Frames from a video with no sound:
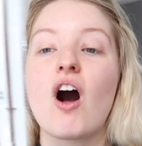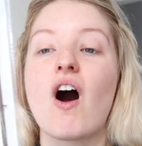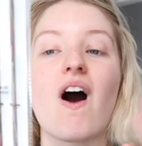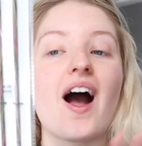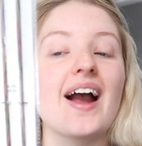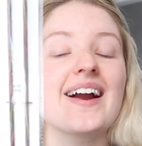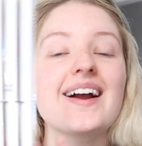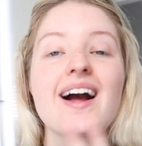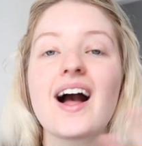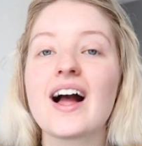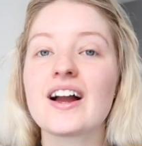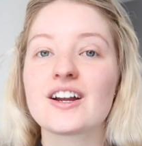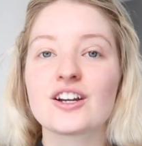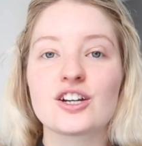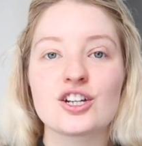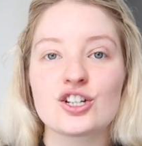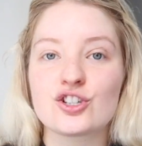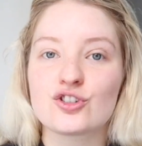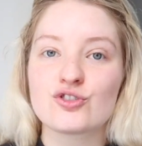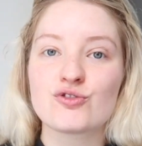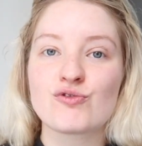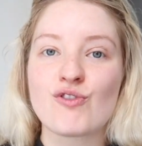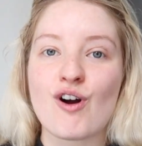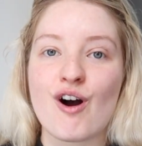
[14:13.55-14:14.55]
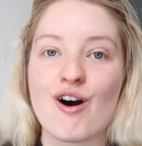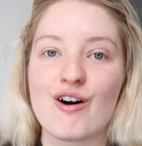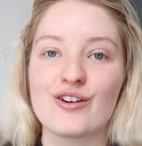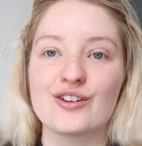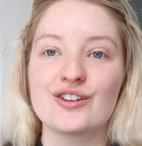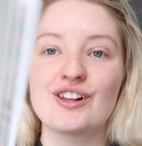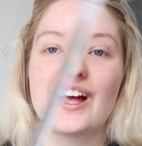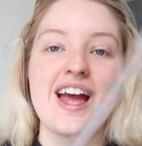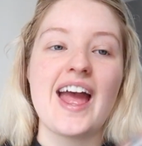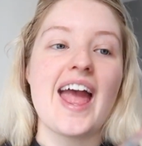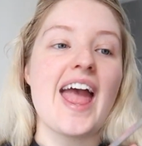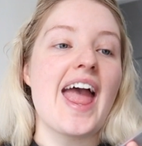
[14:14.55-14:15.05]
I can't
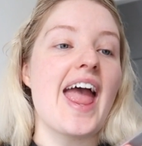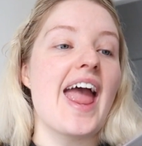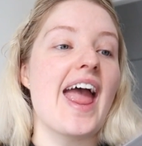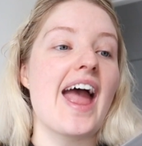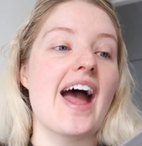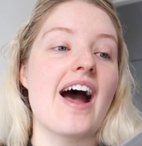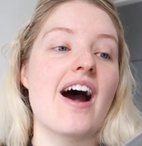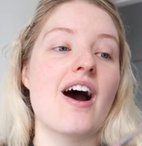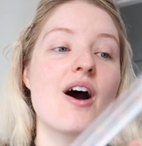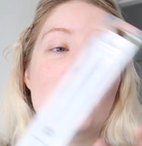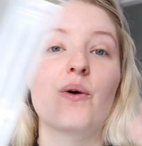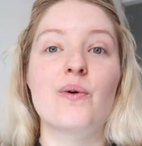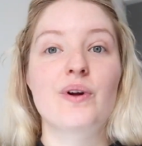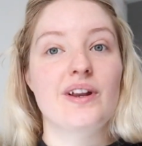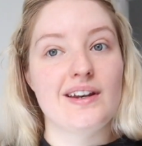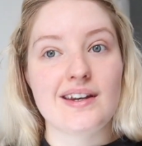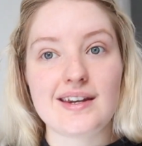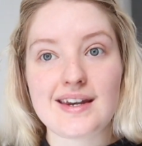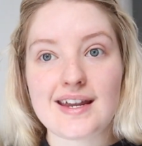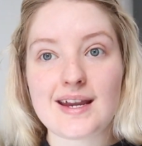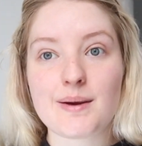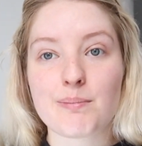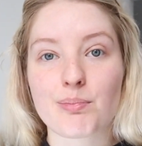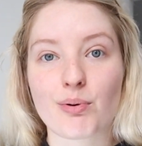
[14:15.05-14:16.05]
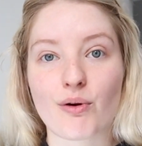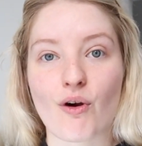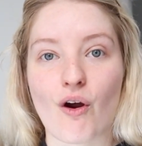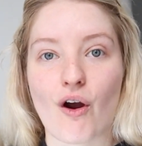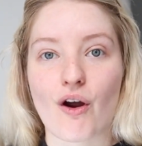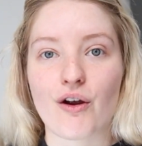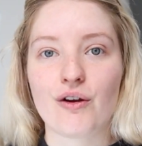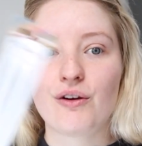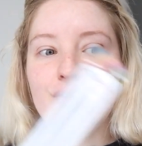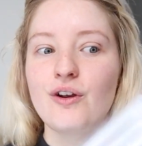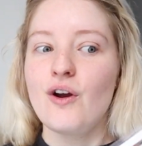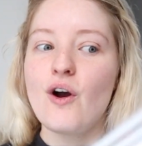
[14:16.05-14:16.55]
control how
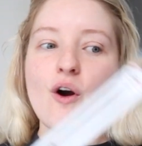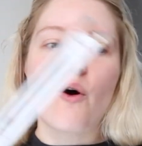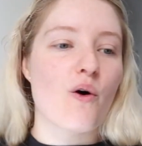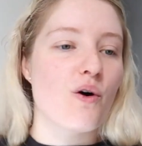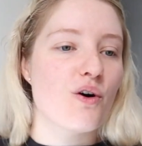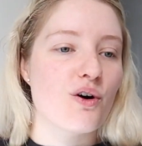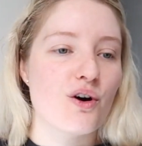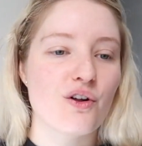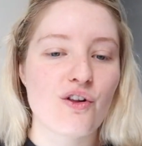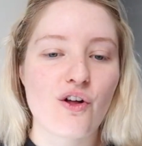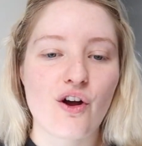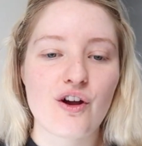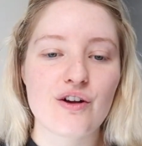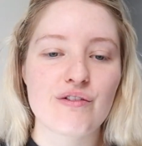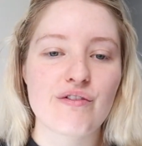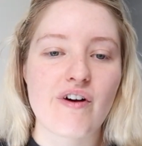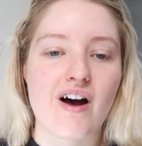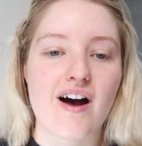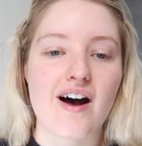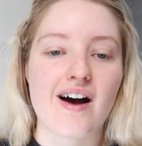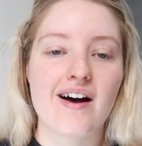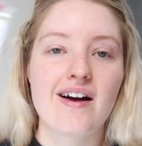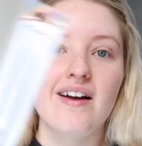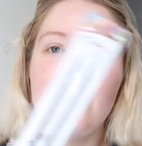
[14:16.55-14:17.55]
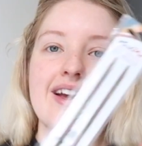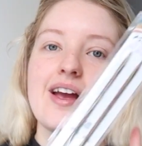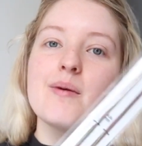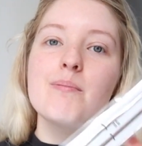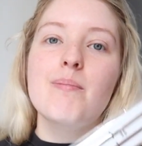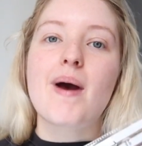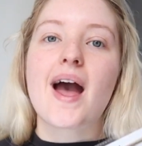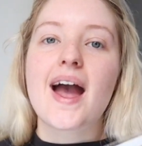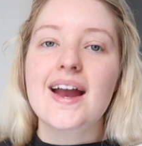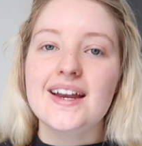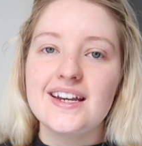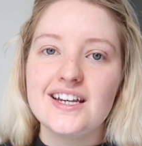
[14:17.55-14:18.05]
KnitPro or Clover
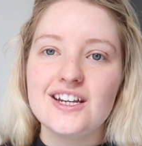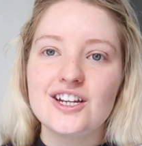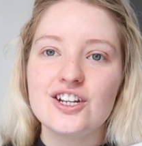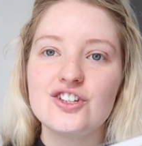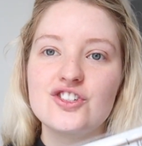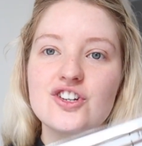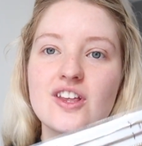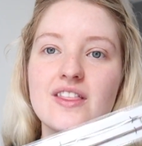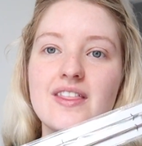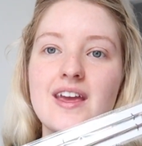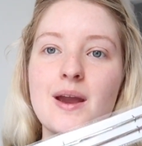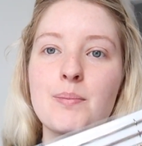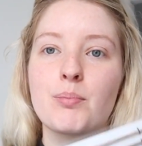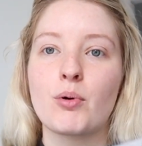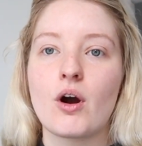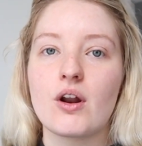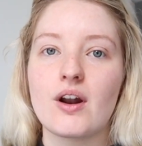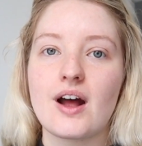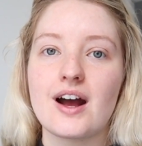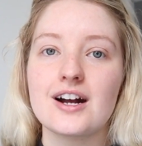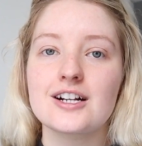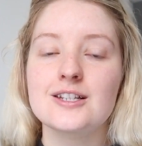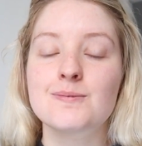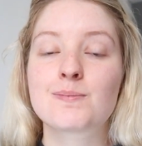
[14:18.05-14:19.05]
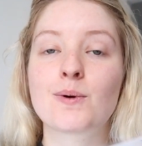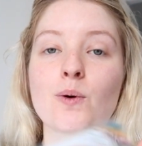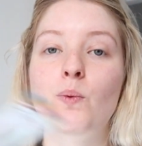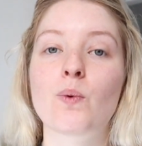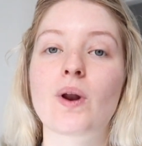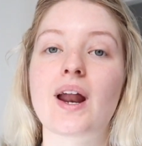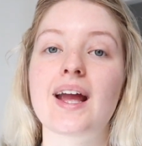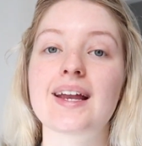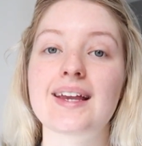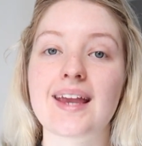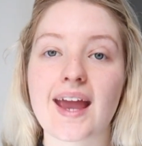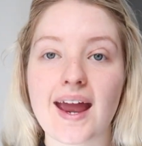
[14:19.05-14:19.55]
package their products, but
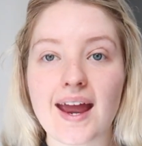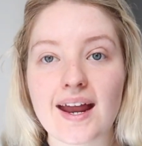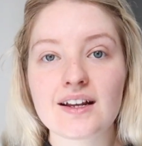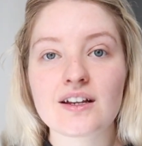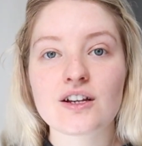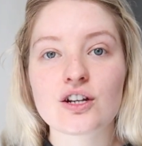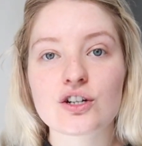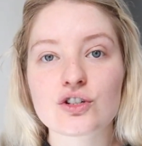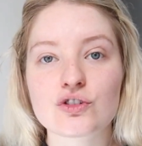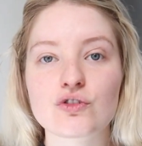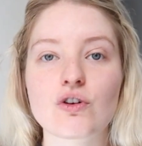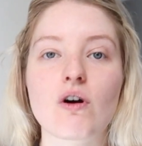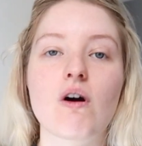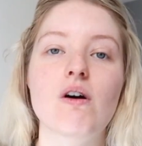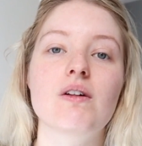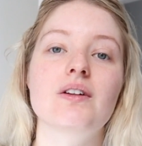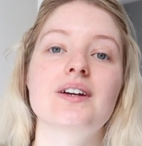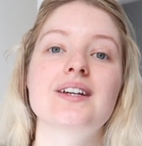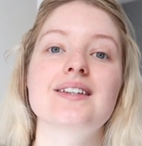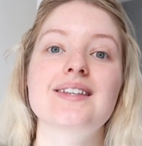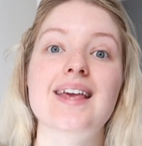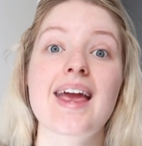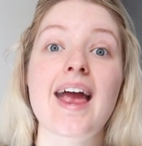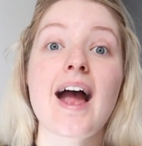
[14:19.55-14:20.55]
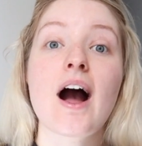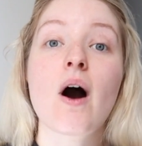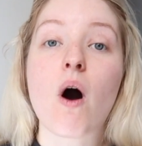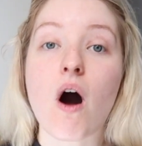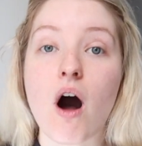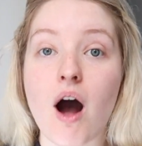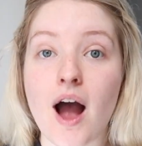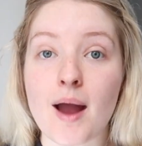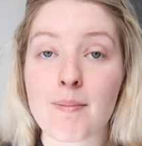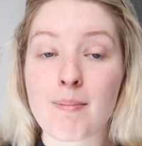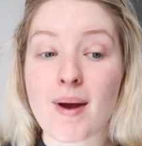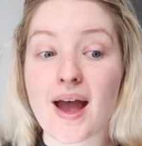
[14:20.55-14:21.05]
what I can control is how
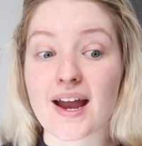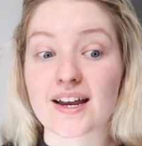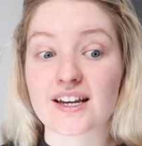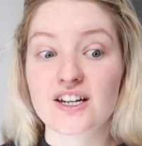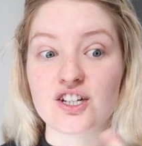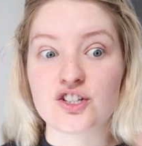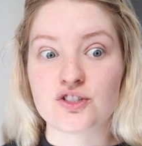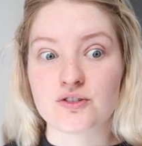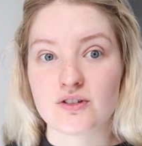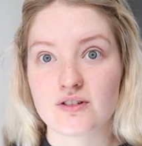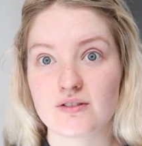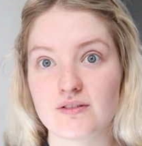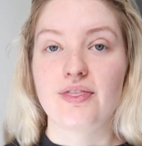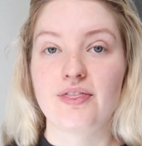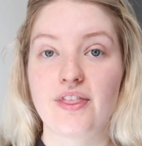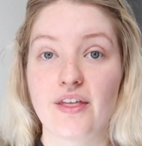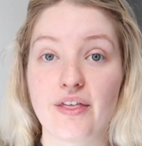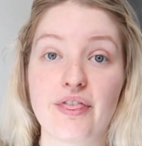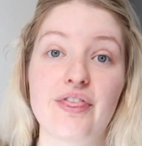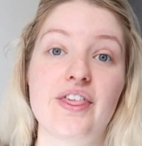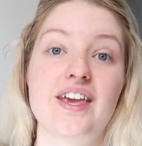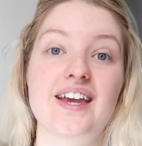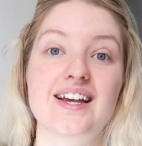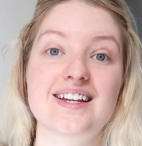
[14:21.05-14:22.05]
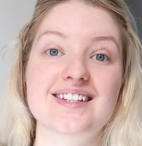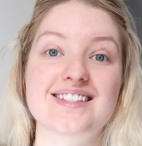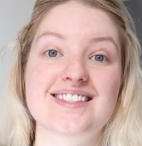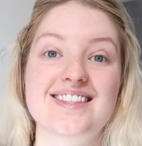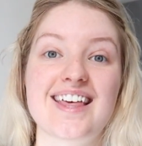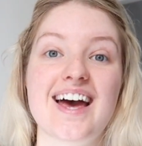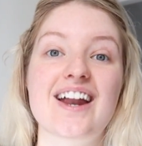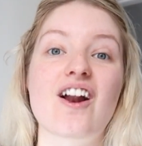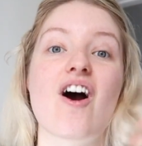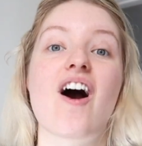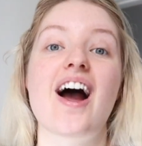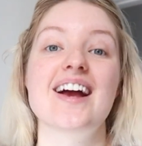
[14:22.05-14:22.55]
I package the things
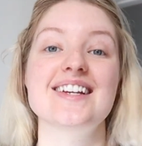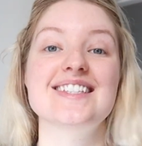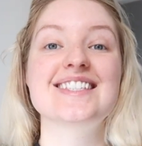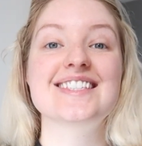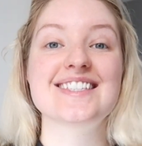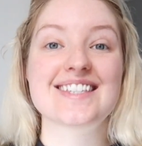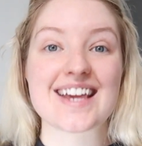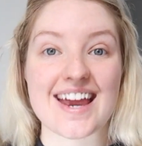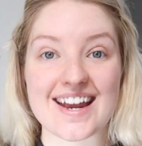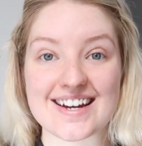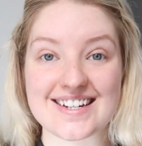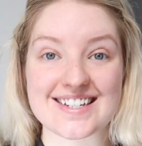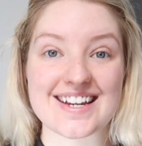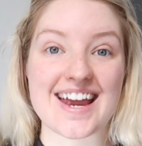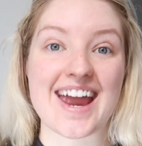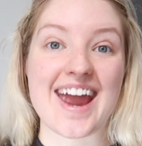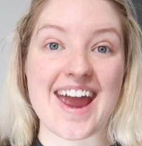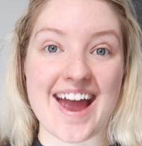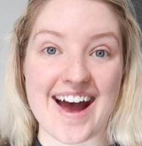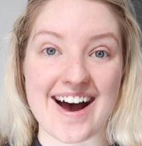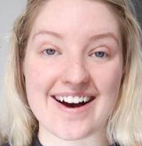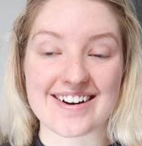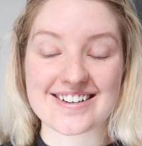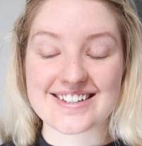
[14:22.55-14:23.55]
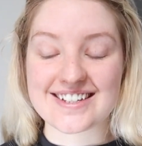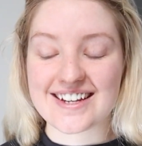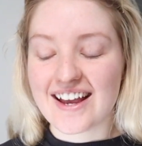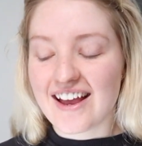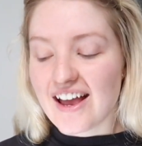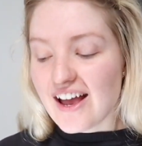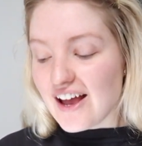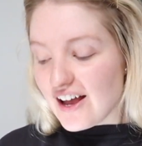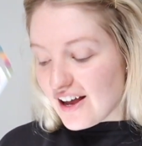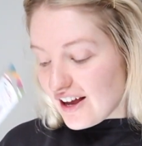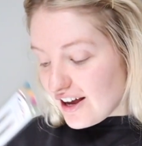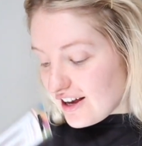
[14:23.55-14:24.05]
that I send out.
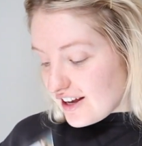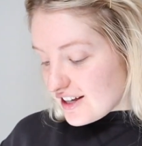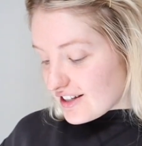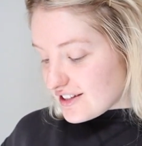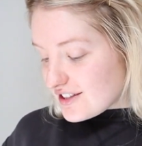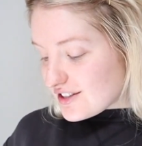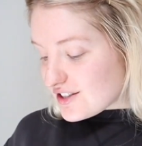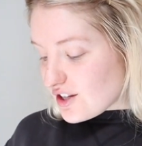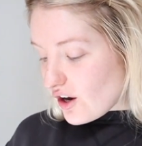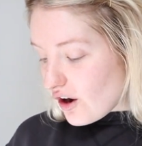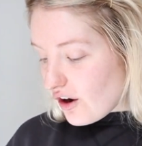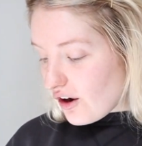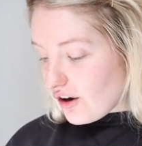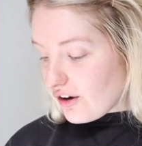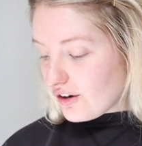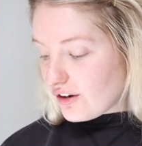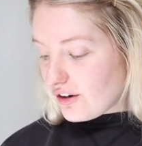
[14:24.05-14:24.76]
So